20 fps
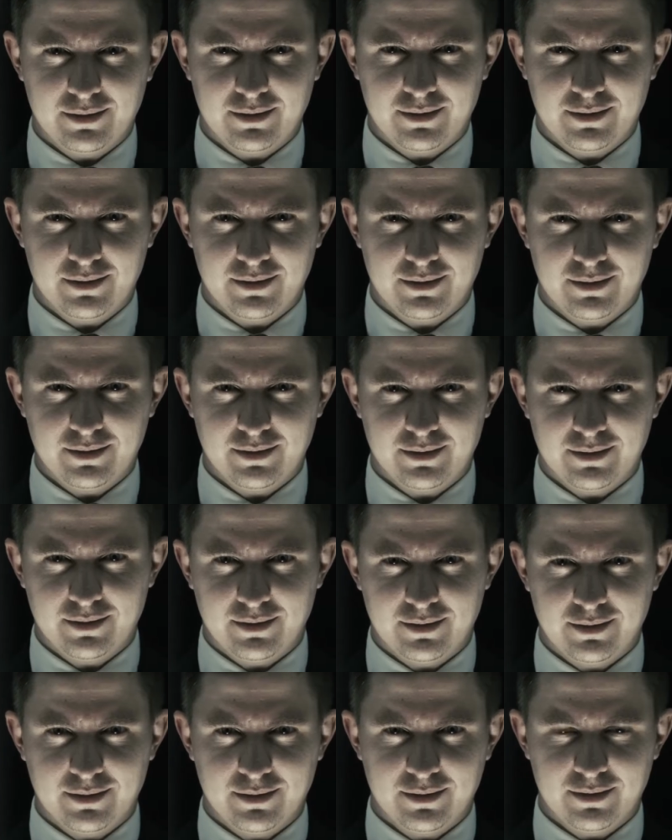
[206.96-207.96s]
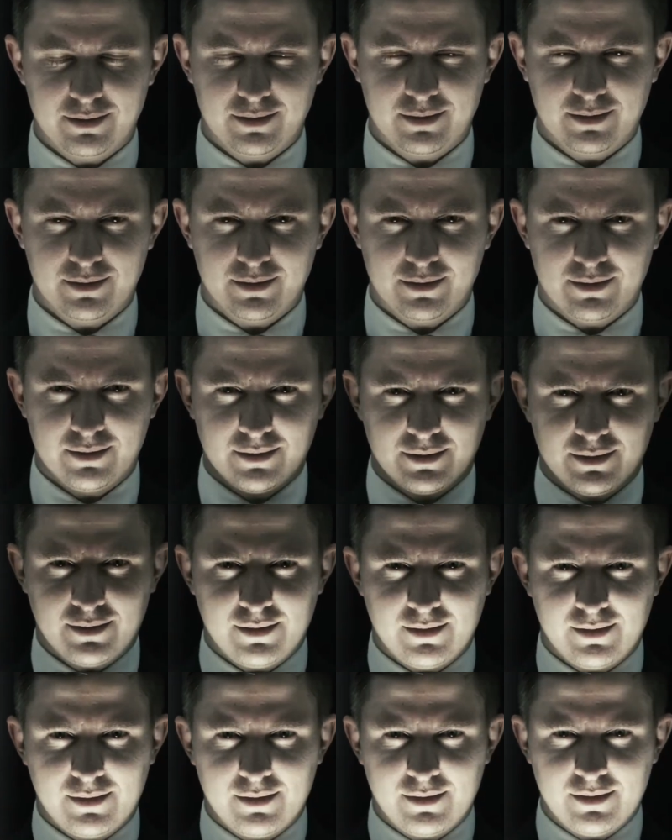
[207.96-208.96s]
at corruption in
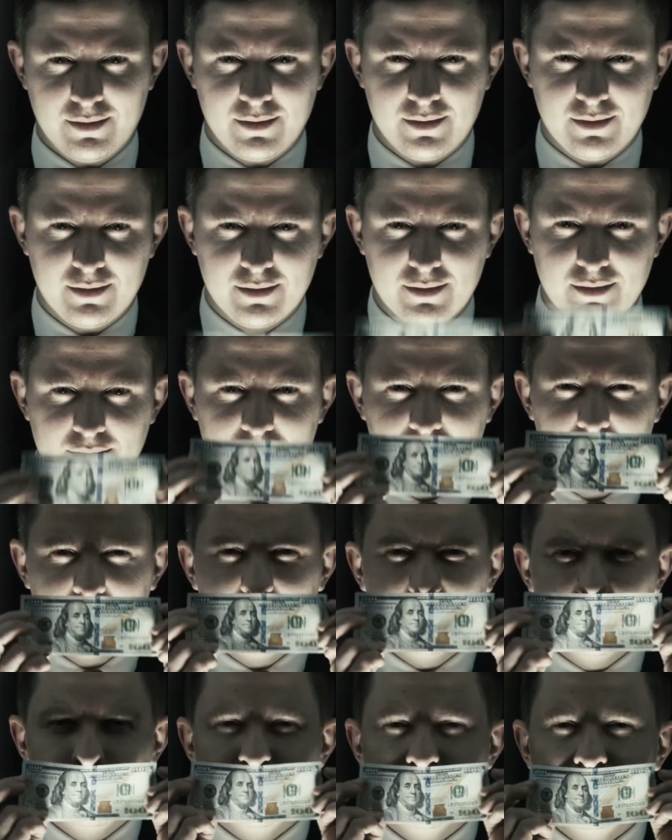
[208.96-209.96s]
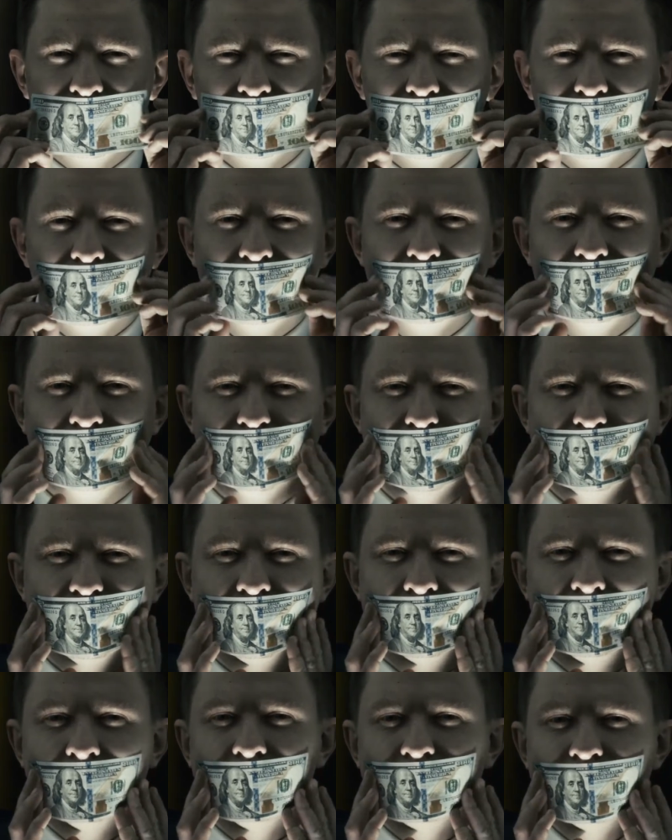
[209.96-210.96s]
Mexico, Colombia, Bolivia.
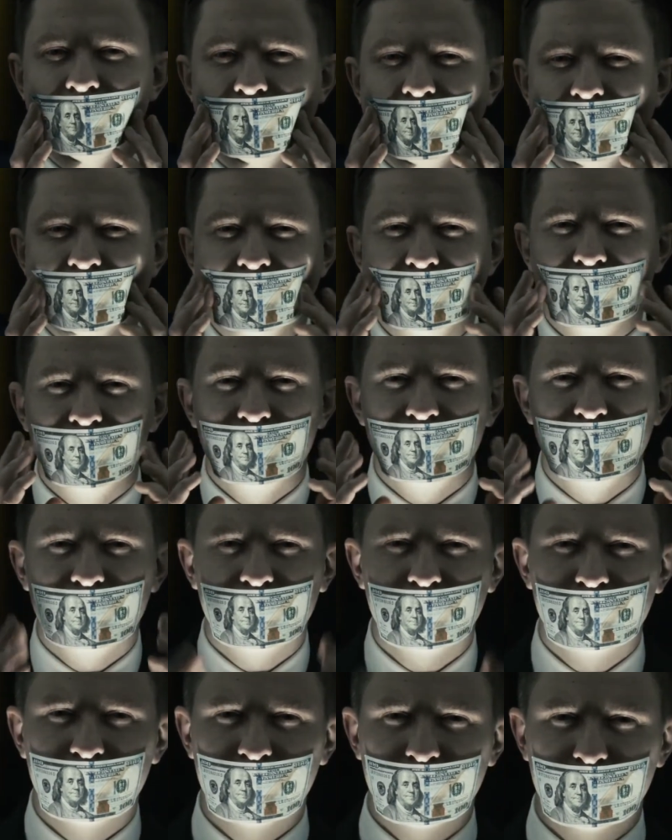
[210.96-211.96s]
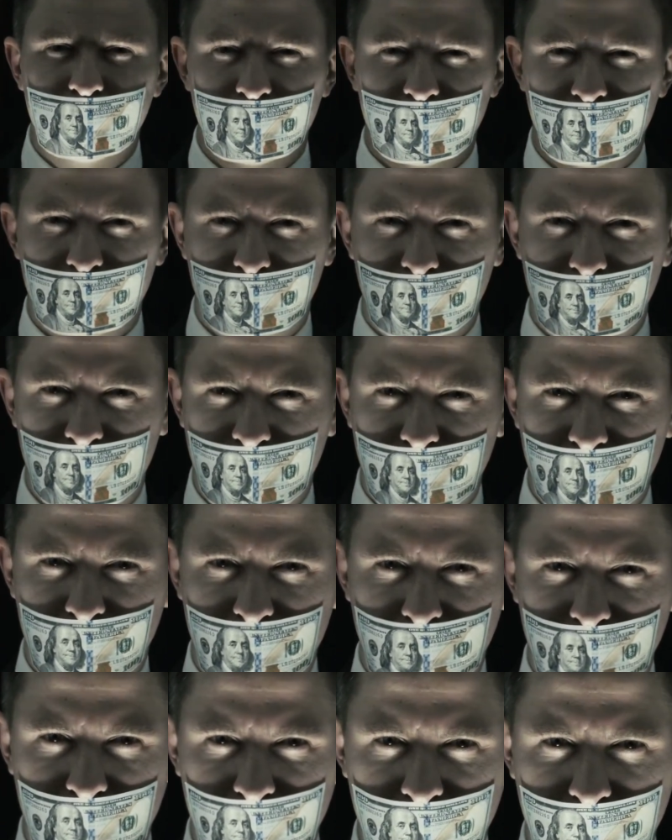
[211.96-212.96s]
These are narco states where the